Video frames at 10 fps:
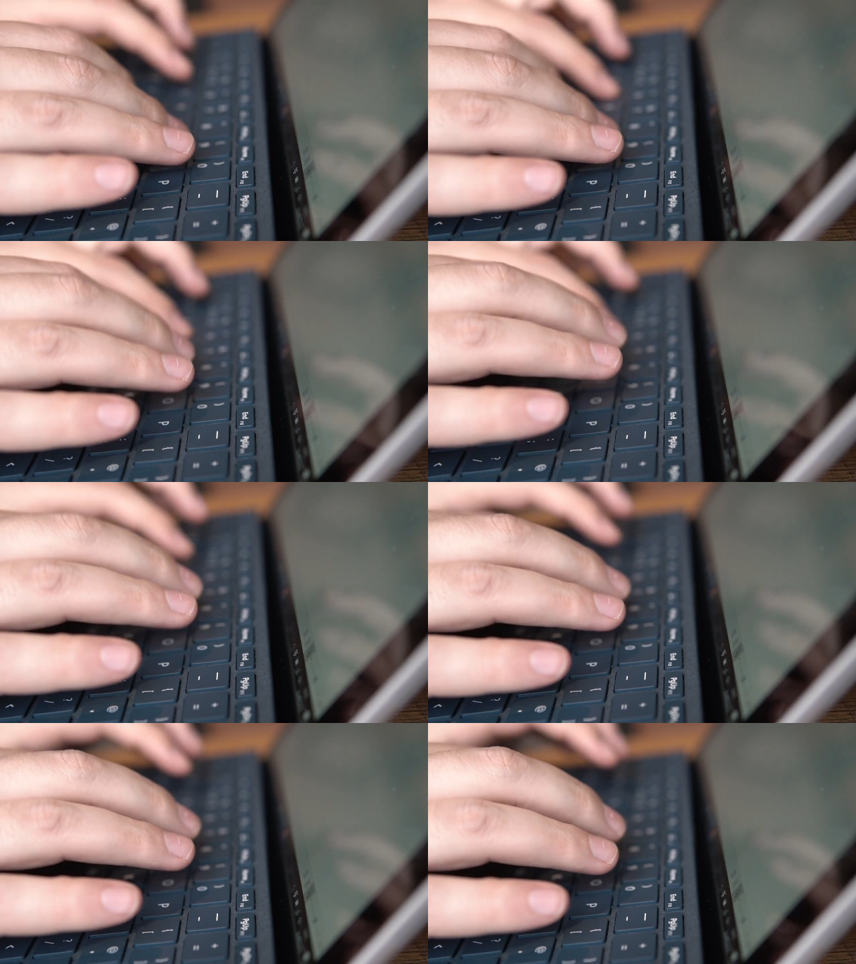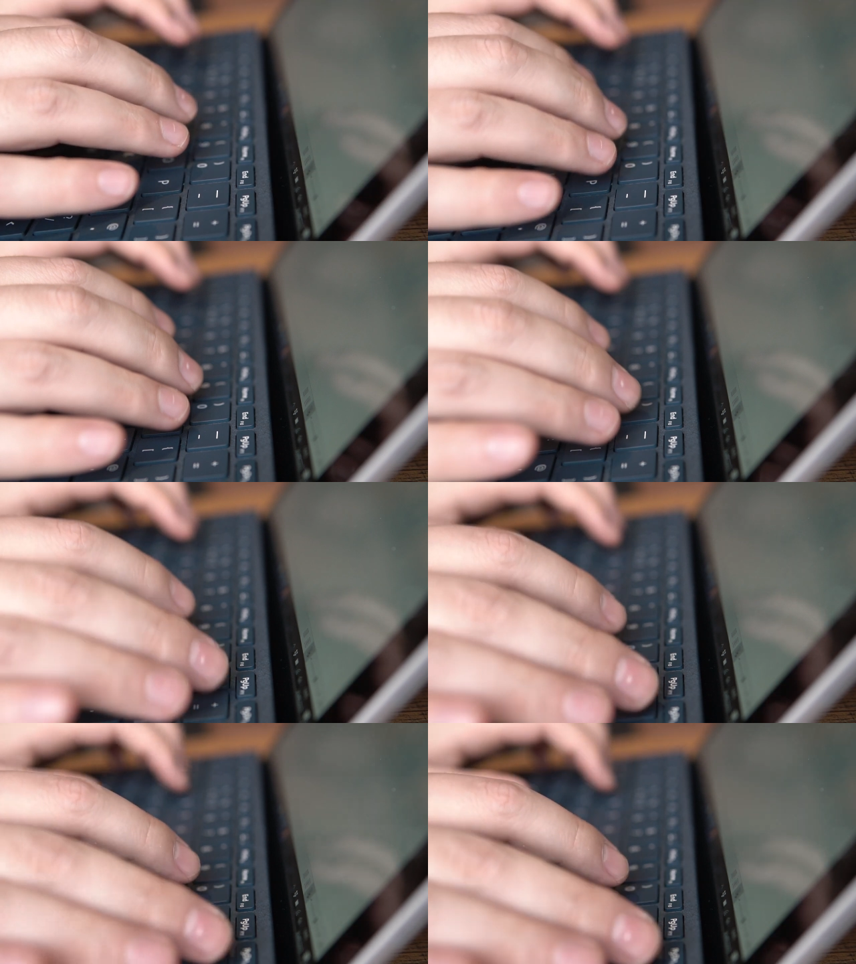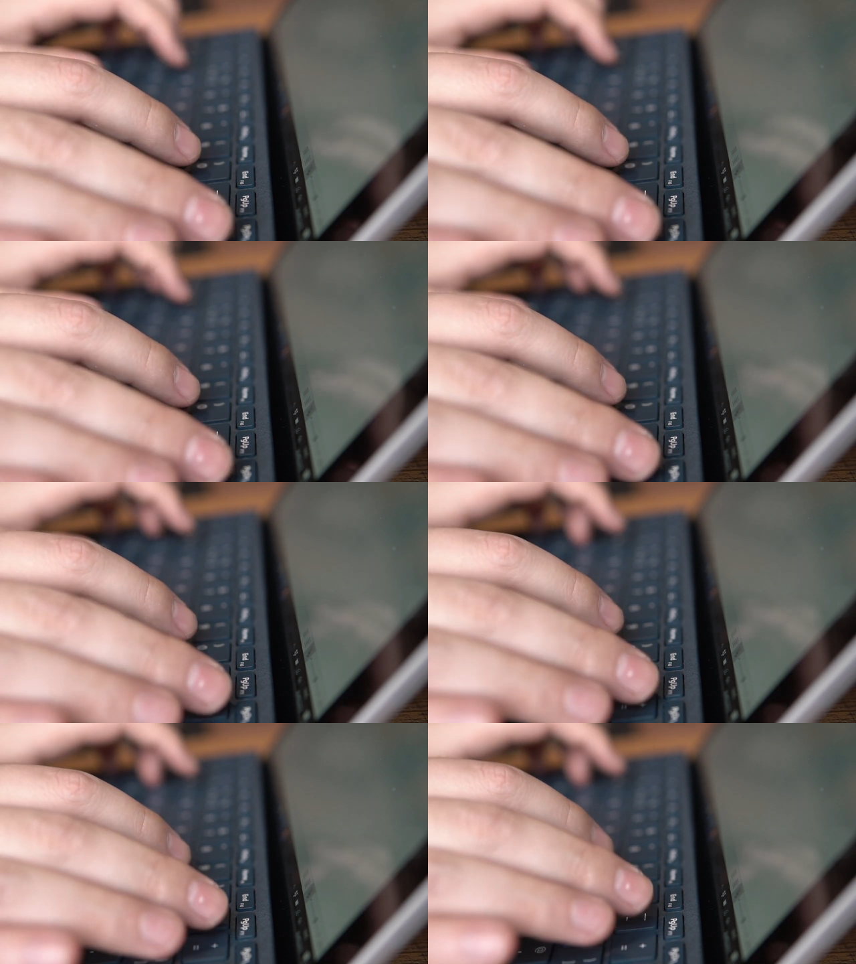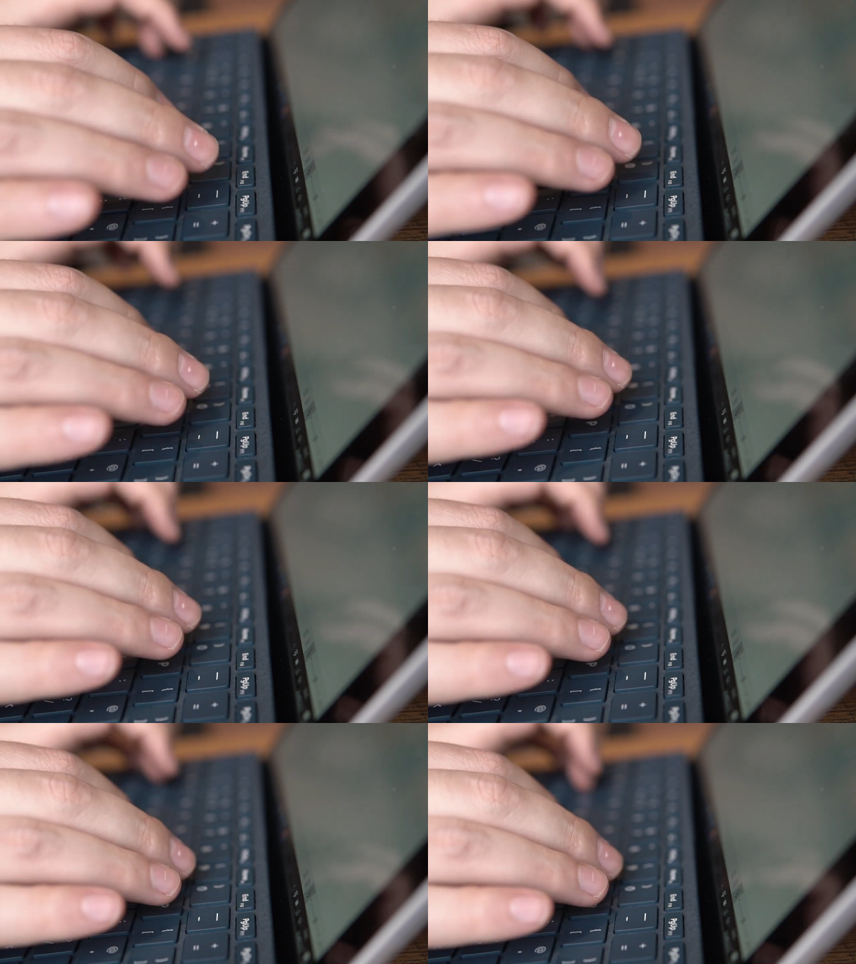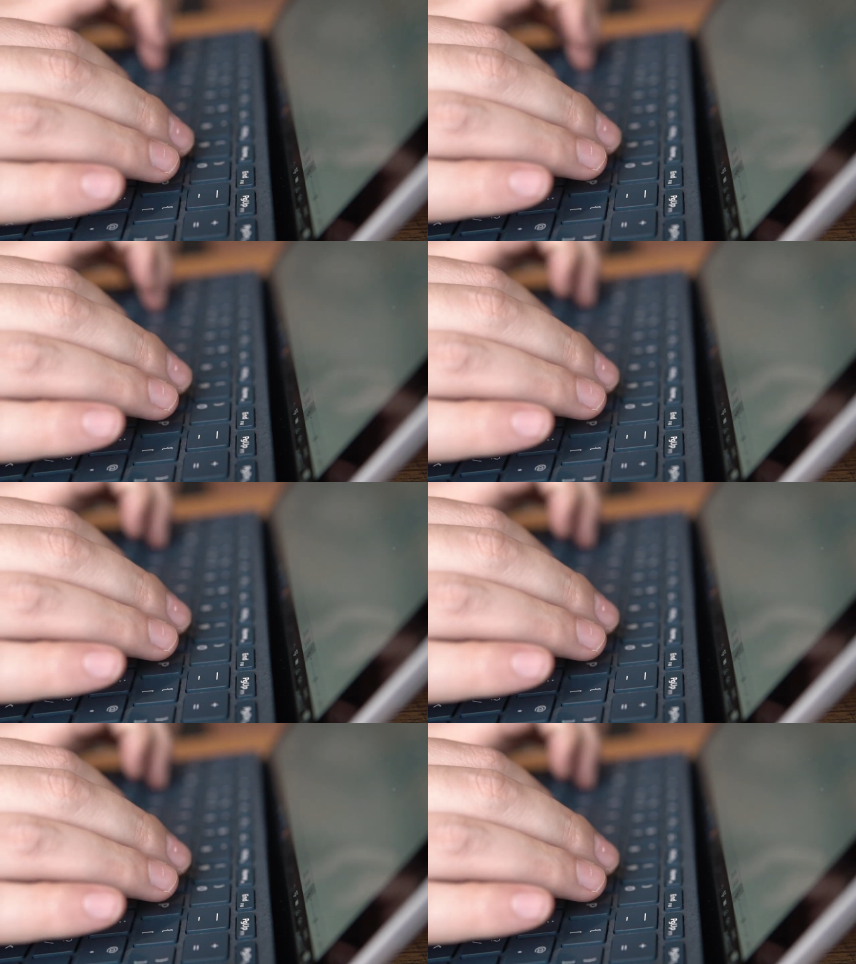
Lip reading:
[unreadable: no face in view]